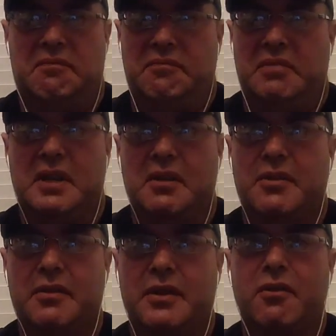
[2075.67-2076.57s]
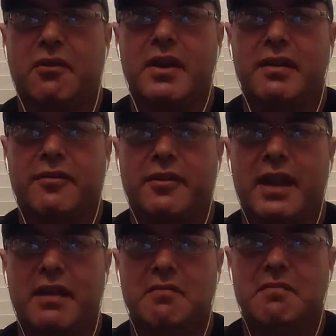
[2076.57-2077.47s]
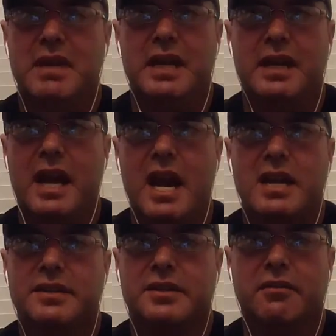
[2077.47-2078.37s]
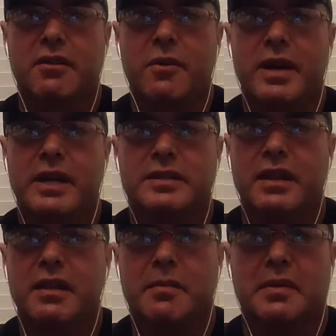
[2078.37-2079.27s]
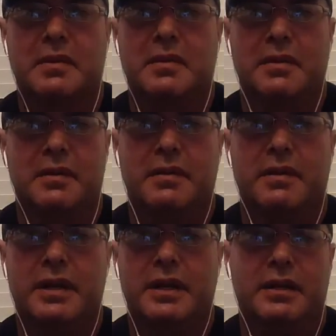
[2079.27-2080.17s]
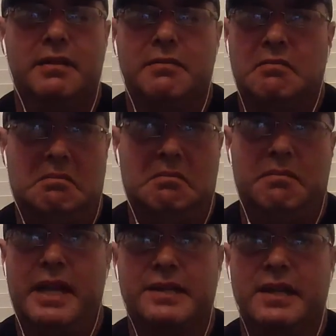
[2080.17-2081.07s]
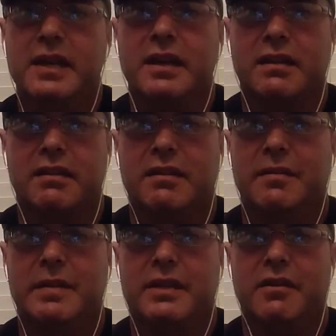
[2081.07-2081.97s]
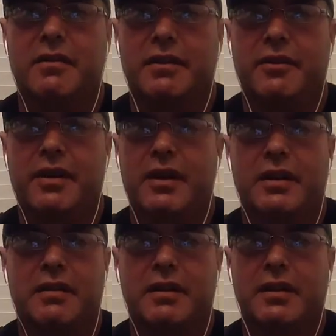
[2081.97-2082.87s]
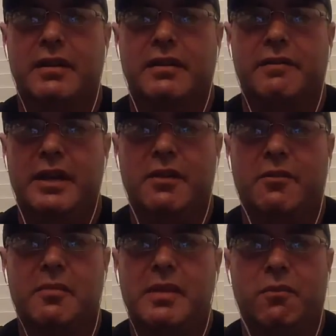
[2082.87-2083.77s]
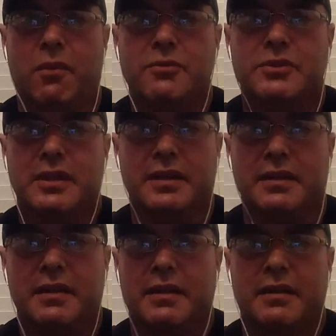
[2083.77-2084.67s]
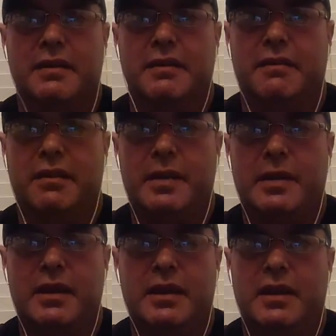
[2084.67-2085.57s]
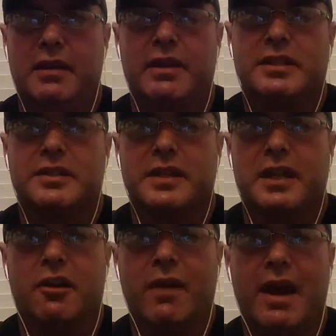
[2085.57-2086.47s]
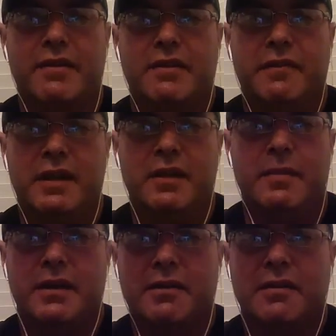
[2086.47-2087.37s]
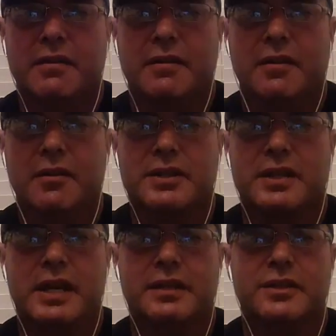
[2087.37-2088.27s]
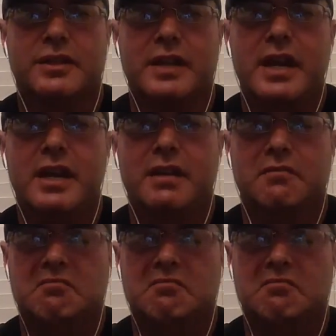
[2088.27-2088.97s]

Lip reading: you know, they're looking for that mid 80s to low 80s temp. And that's it. I mean, they don't want to be roasting. I mean, unless it's like a gravid female or a snake that just ate,